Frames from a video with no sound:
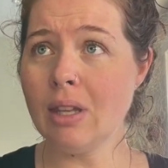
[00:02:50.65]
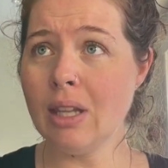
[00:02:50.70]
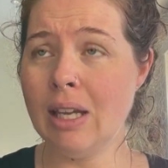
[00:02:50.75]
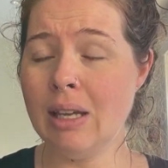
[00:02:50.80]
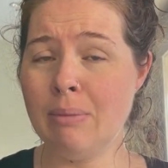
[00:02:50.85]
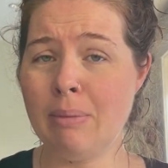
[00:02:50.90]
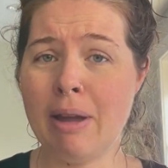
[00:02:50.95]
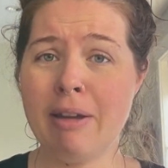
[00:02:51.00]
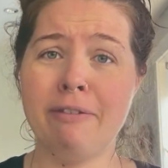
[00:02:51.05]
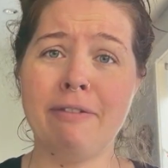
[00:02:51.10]

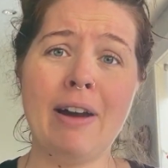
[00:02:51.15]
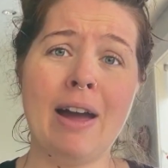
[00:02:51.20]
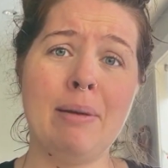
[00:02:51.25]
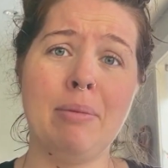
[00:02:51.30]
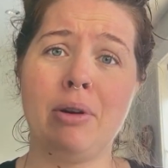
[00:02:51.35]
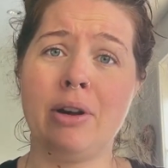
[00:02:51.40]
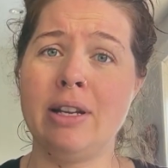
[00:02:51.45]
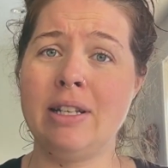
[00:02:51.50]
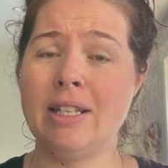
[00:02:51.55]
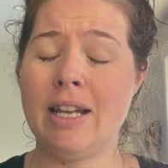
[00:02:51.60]
and my
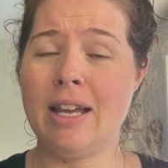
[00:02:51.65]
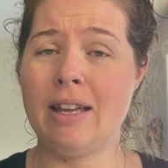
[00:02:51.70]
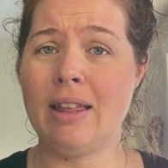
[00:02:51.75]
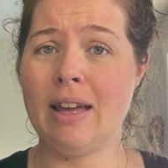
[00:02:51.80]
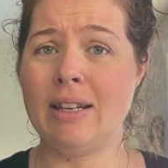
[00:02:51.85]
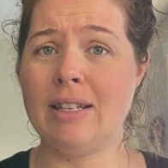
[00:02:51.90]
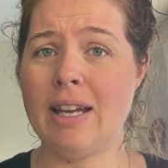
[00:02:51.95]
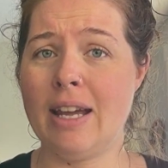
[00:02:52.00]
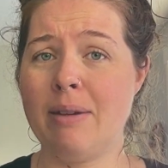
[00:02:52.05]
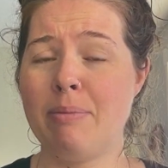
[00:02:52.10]
fiber intake
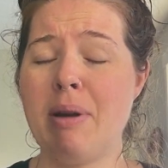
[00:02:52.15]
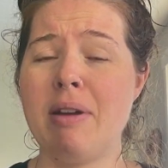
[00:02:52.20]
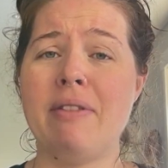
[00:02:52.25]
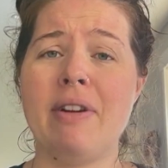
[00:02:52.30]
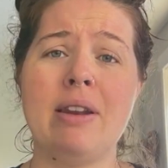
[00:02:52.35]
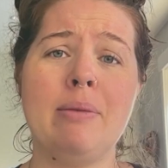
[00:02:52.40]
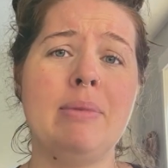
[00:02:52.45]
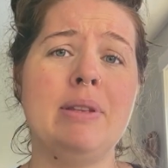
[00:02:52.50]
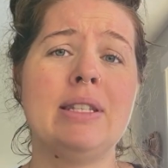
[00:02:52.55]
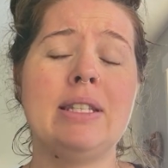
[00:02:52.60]
that day, my
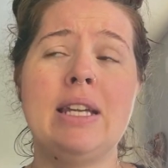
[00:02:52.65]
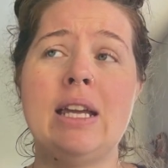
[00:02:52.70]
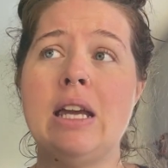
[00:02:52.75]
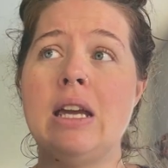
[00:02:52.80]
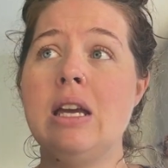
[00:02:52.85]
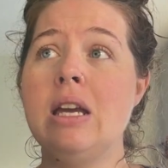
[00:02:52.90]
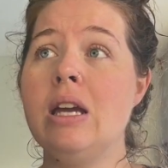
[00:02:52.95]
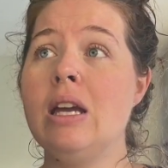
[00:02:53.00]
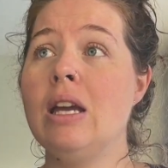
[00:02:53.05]
vitamin C,